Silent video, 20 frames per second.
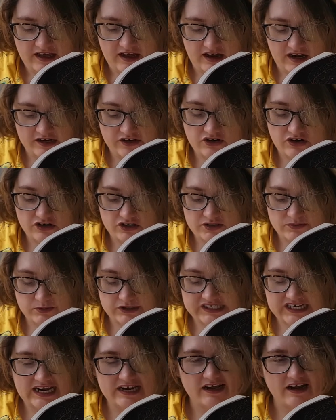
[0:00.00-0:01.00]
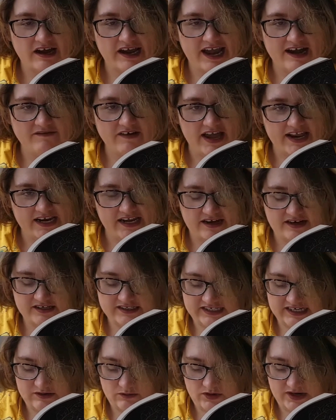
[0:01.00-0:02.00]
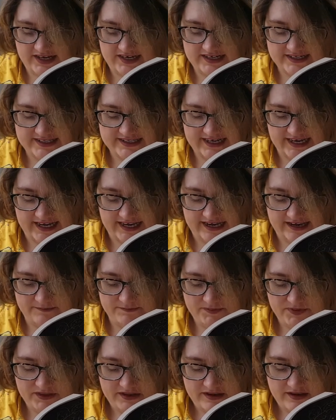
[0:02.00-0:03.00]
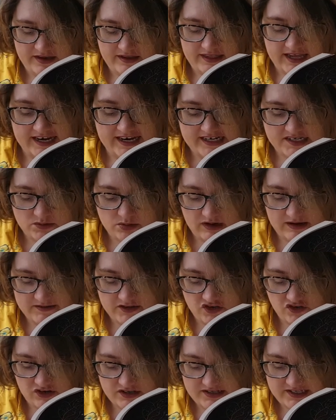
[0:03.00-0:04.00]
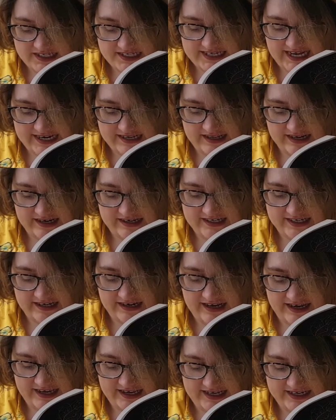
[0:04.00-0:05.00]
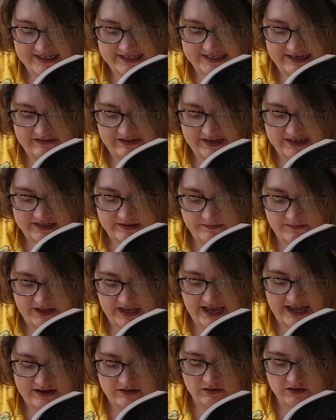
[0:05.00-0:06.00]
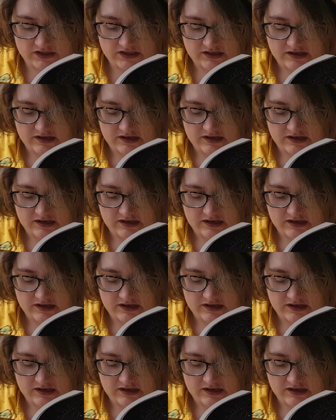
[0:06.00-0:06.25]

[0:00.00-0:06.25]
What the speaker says: I nod, pretending I have any idea what he's saying. Then he swerves across the sand like he's sniffing something out.